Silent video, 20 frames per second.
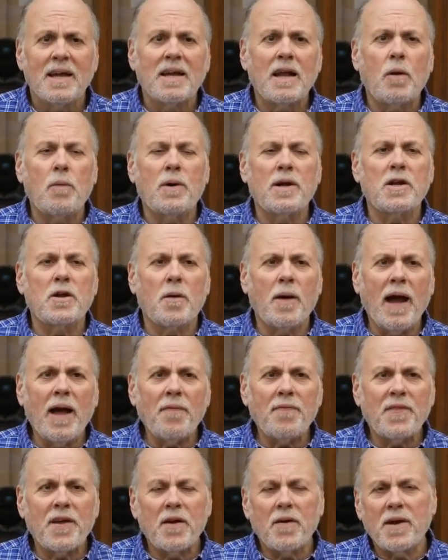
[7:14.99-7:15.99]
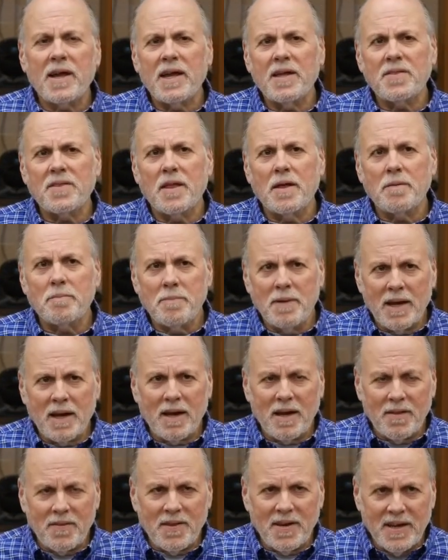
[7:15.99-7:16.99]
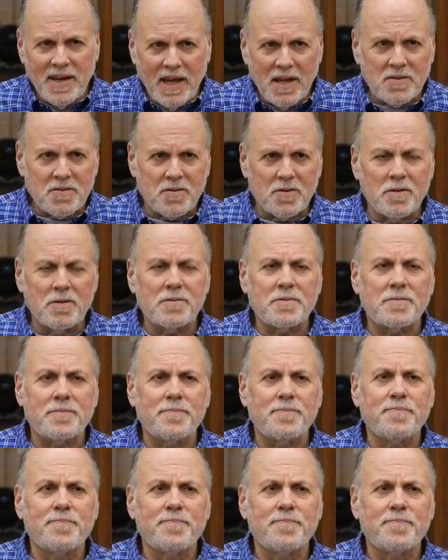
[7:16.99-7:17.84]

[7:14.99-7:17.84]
Now, when you're out there in the middle of the desert,